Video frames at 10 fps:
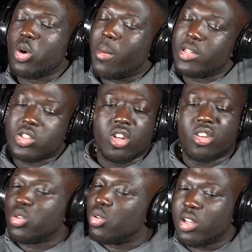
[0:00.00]
I'm going to start
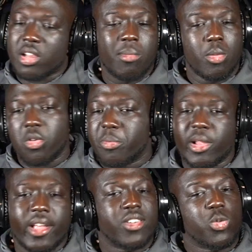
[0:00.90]
doing a couple more
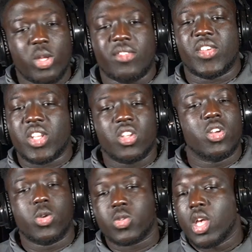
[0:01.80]
Player of the Week
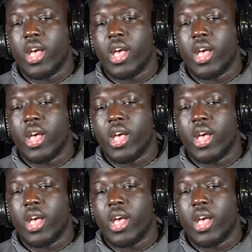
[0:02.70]
videos.